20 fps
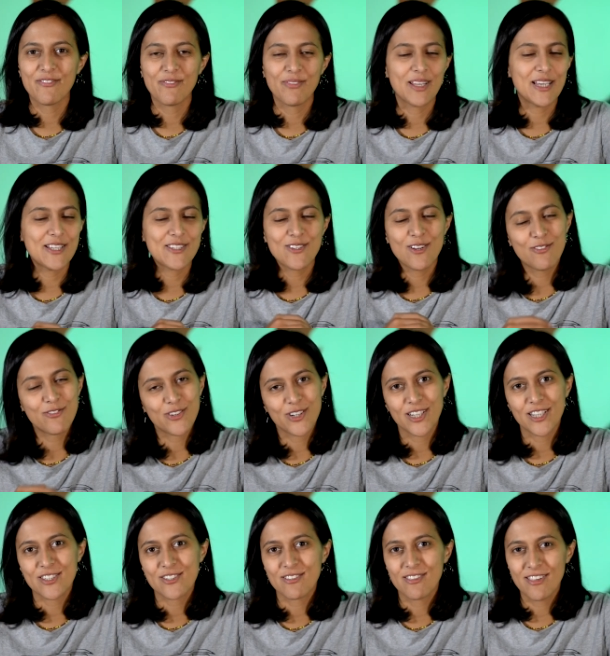Please don't
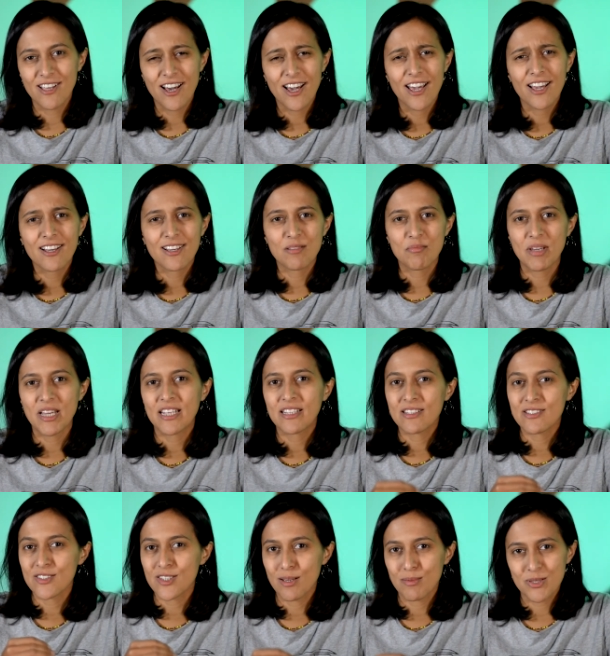forget to like, comment
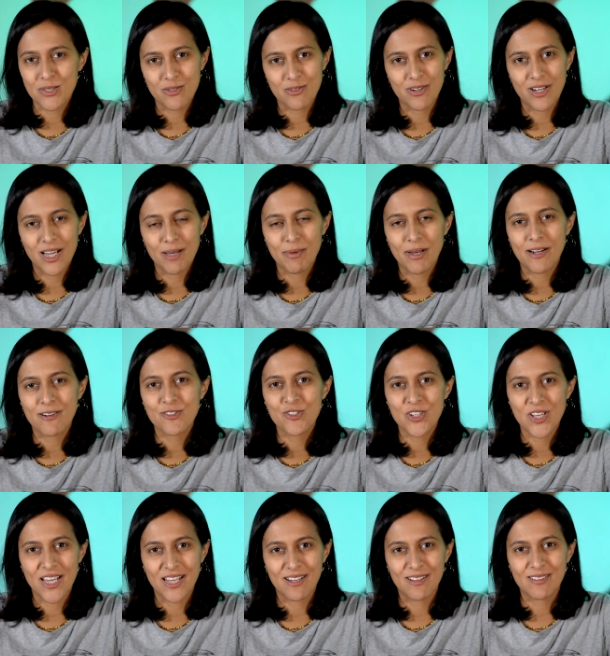and subscribe our
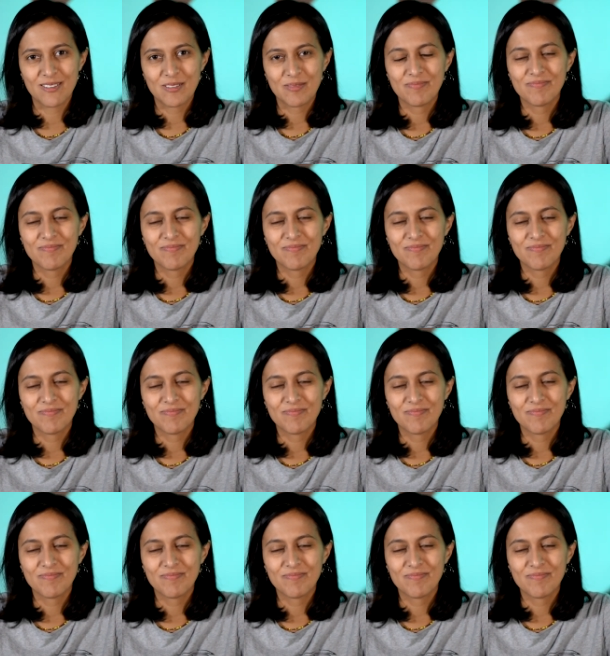channel.